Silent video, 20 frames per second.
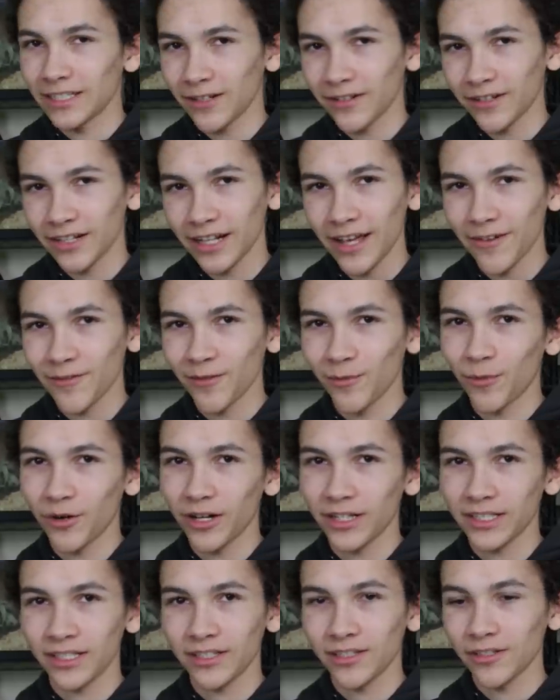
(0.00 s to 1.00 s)
he started having
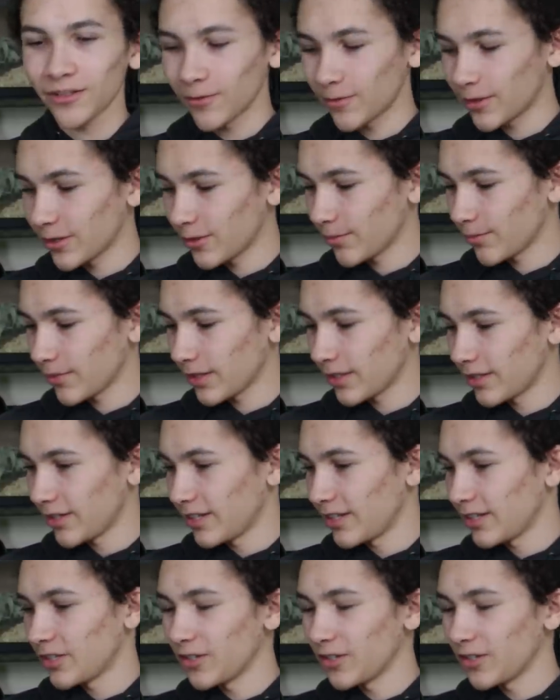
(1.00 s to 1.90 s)
more access to the room,